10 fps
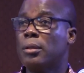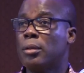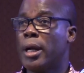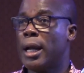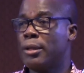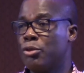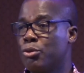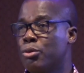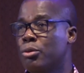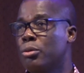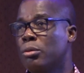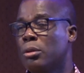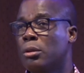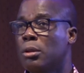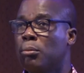there are
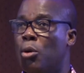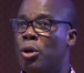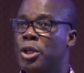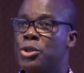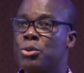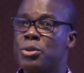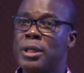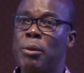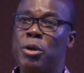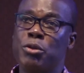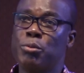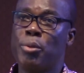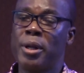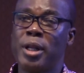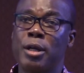two more issues I want to
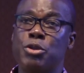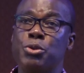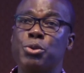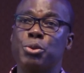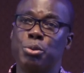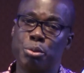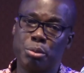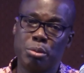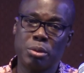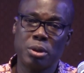point out to you.